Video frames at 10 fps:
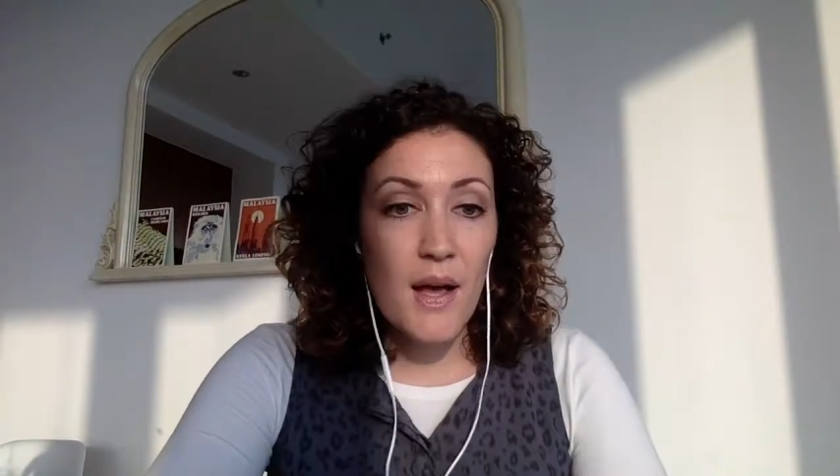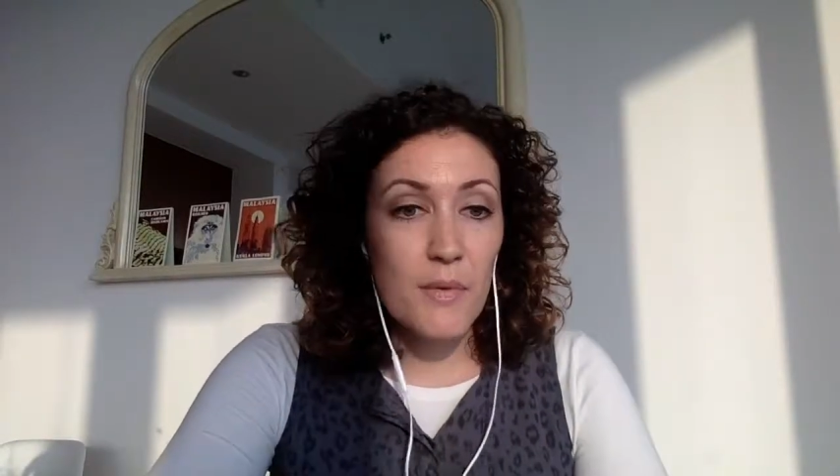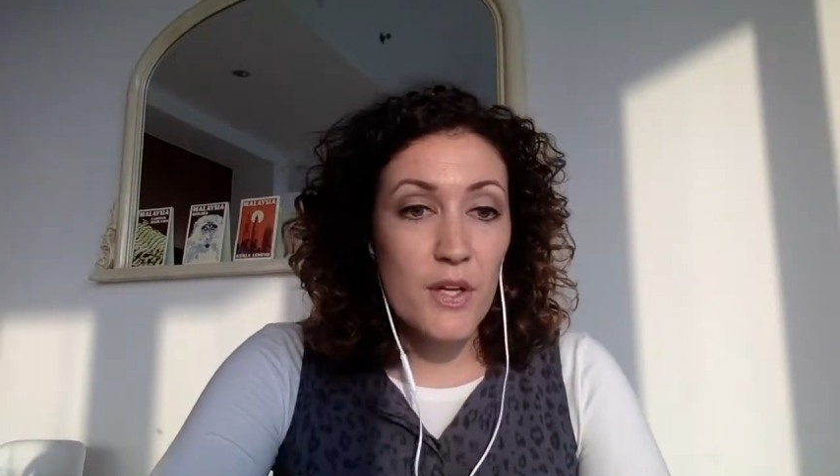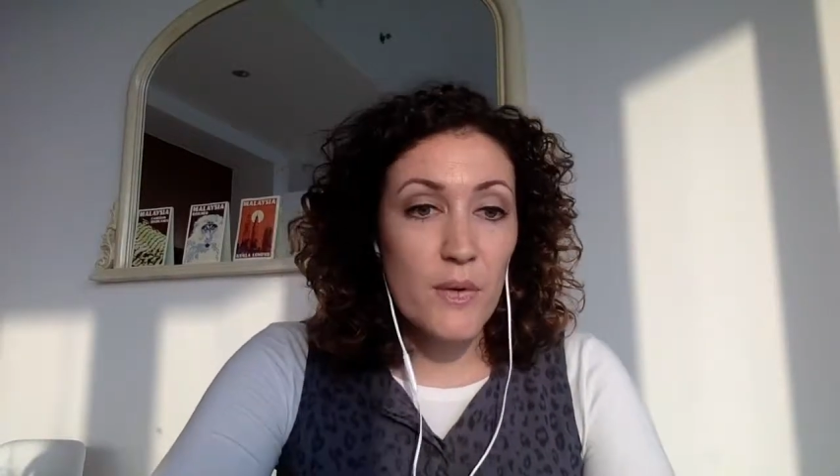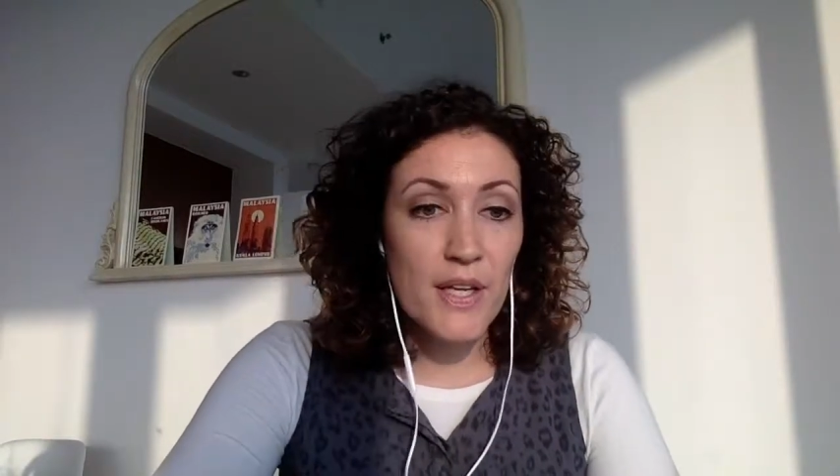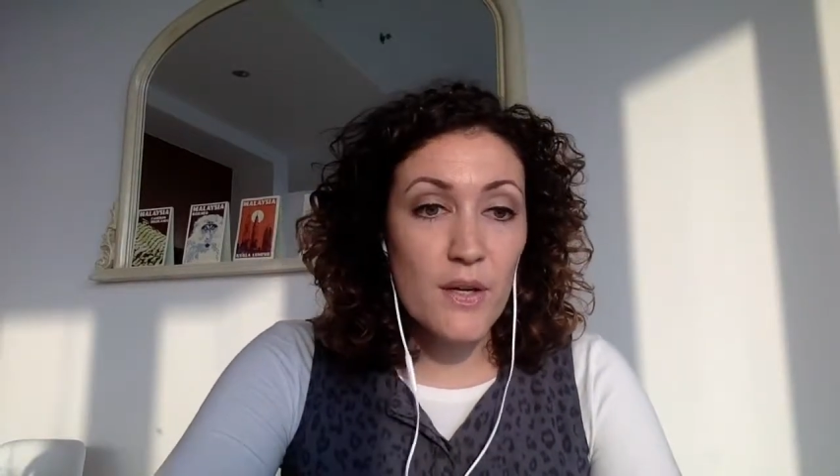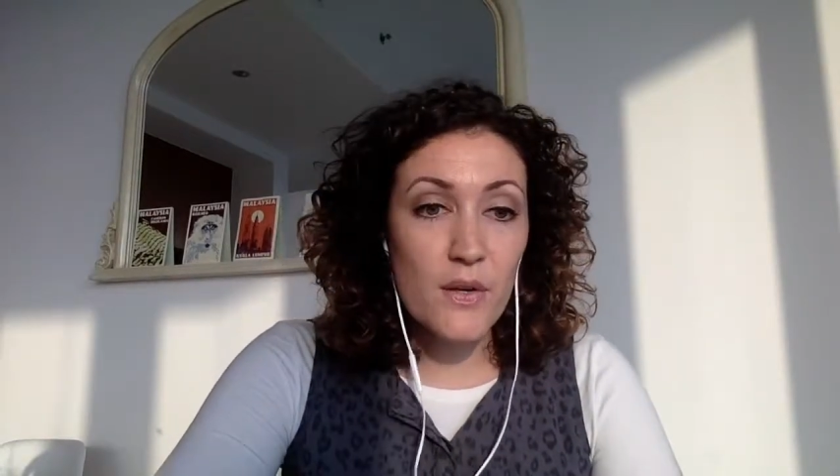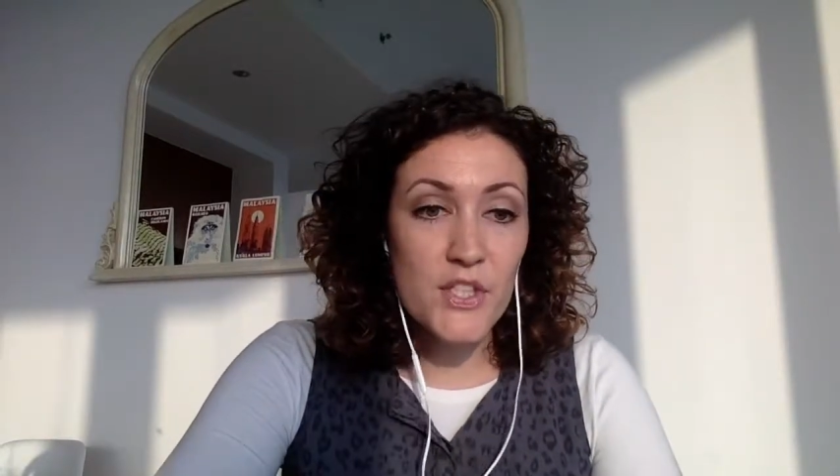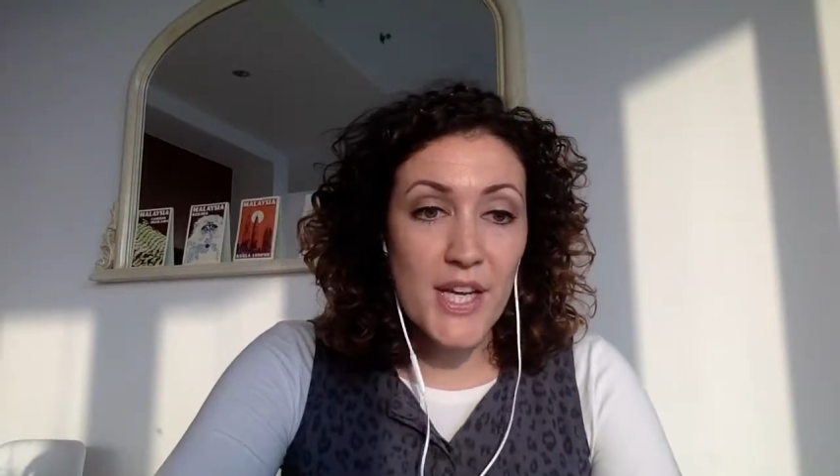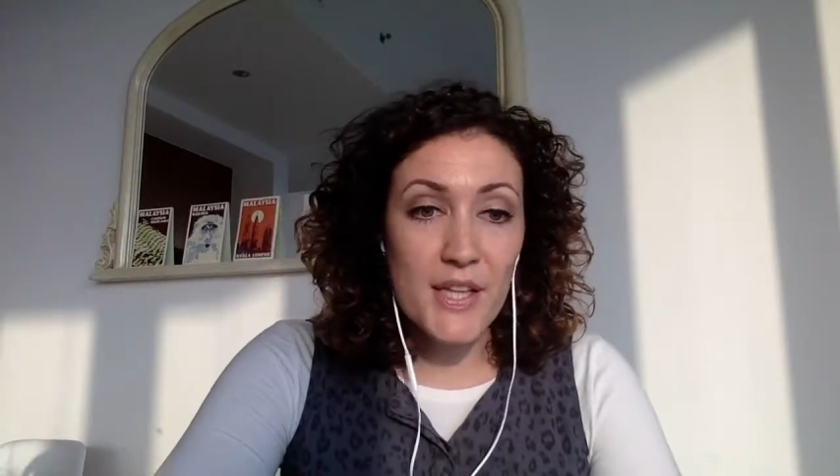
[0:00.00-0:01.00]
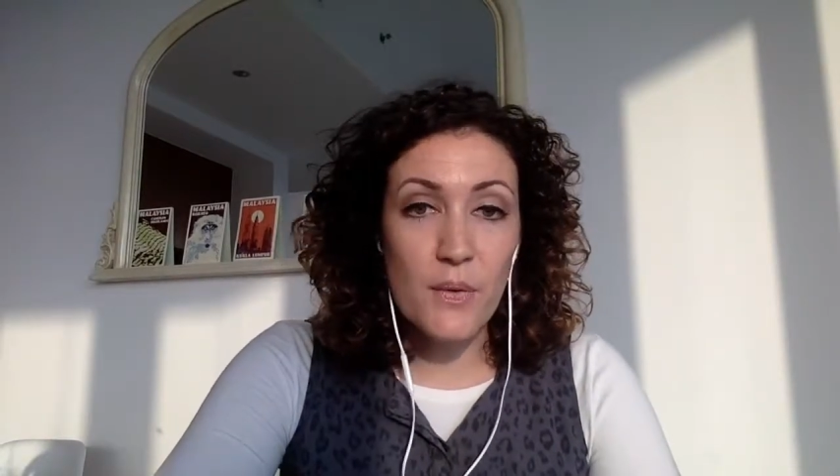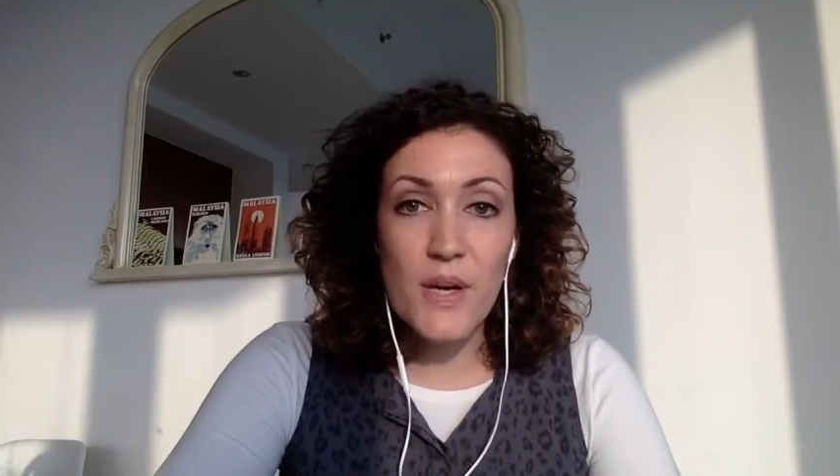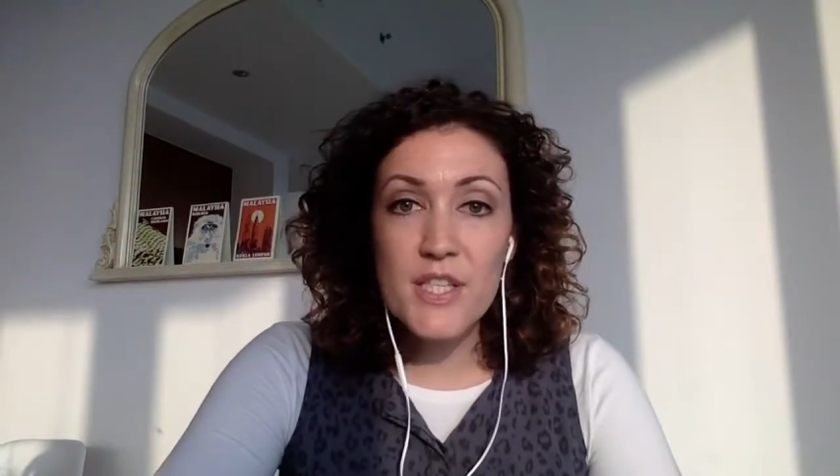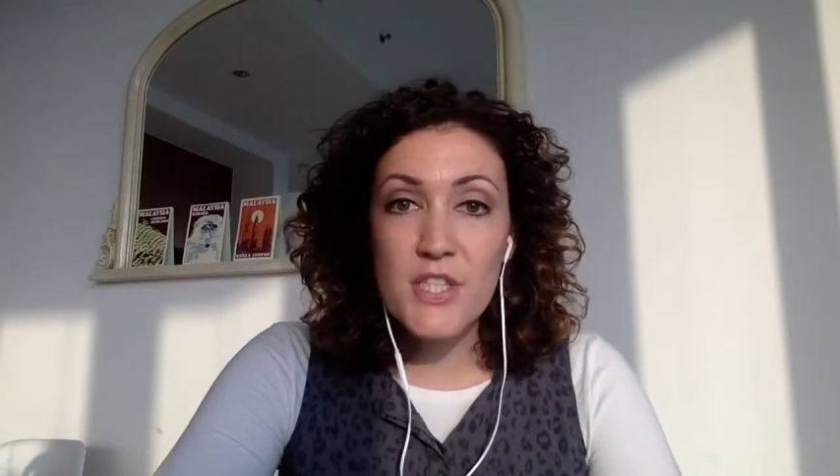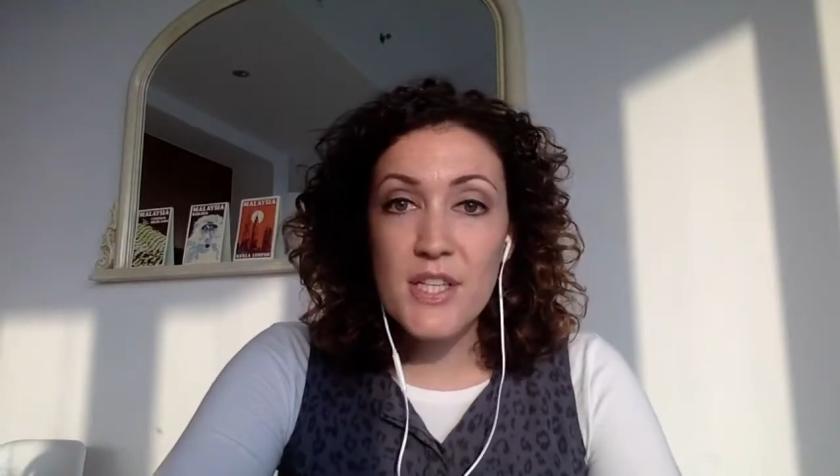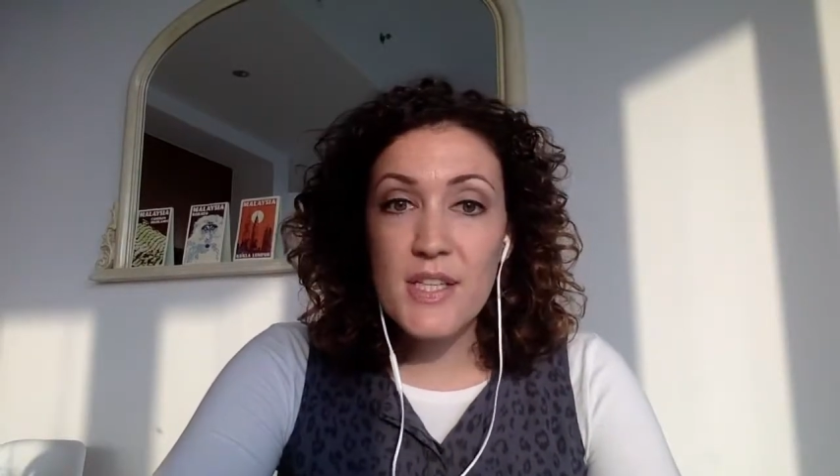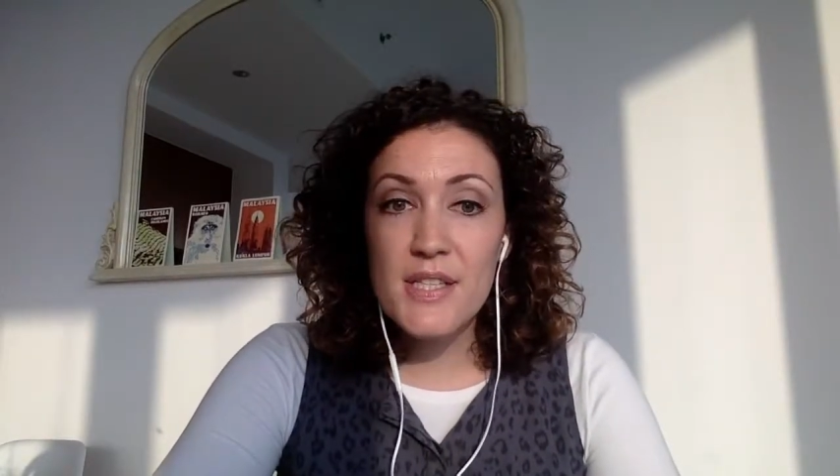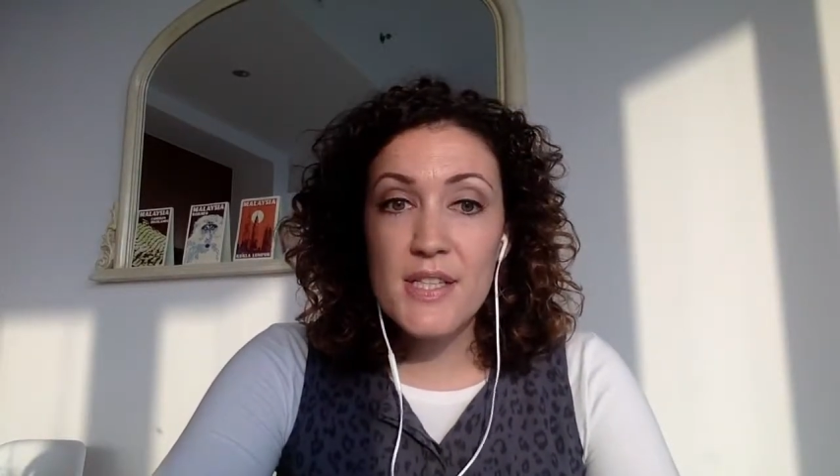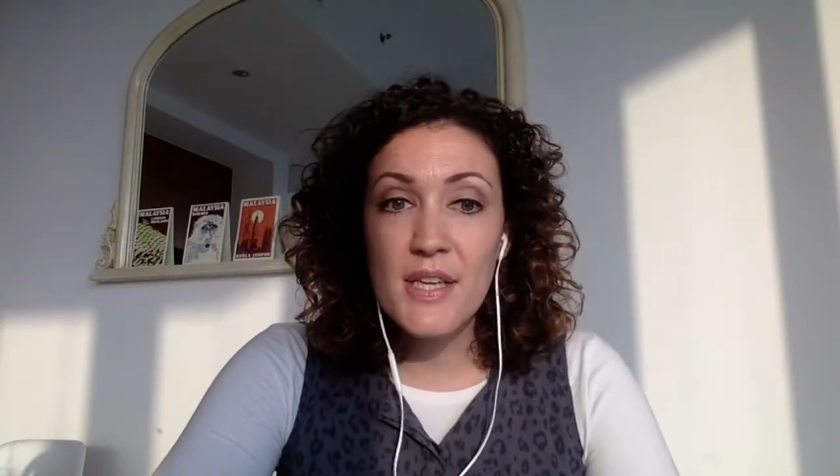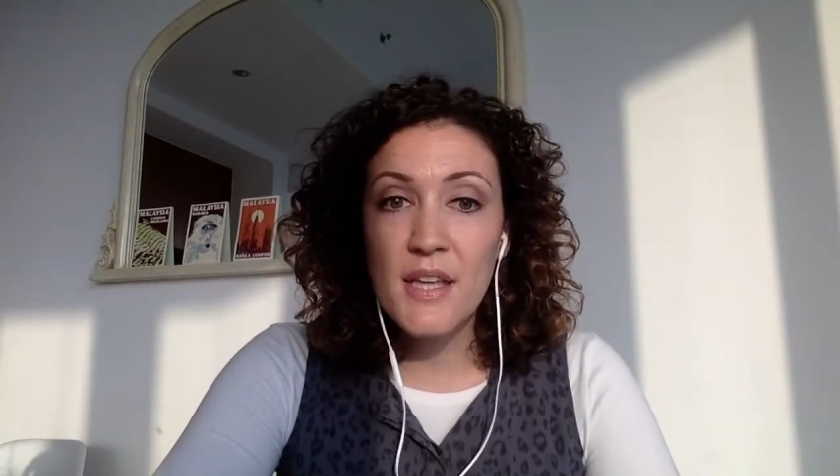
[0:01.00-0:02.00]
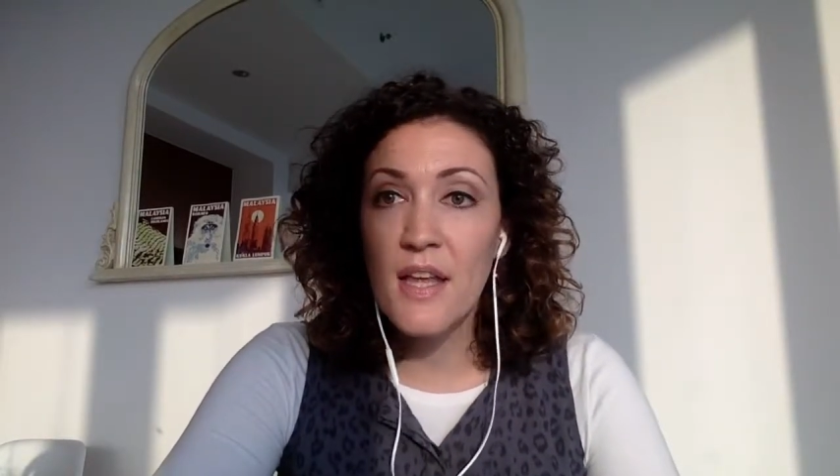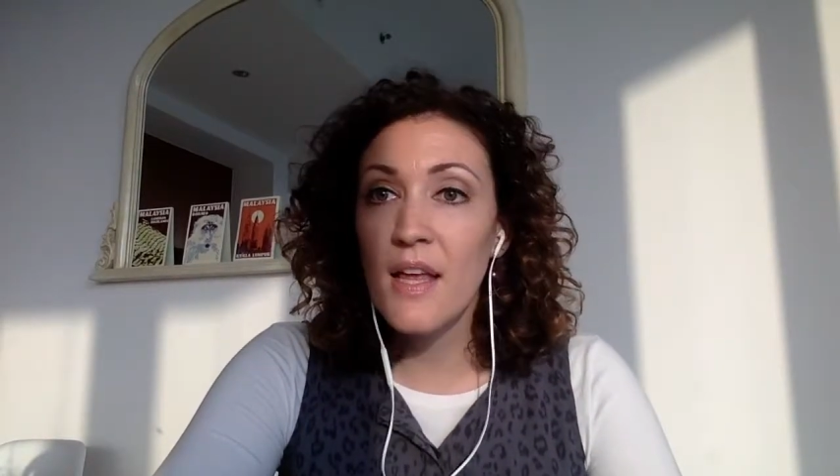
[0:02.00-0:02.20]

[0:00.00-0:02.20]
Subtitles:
I'm going to quickly go and check the questions.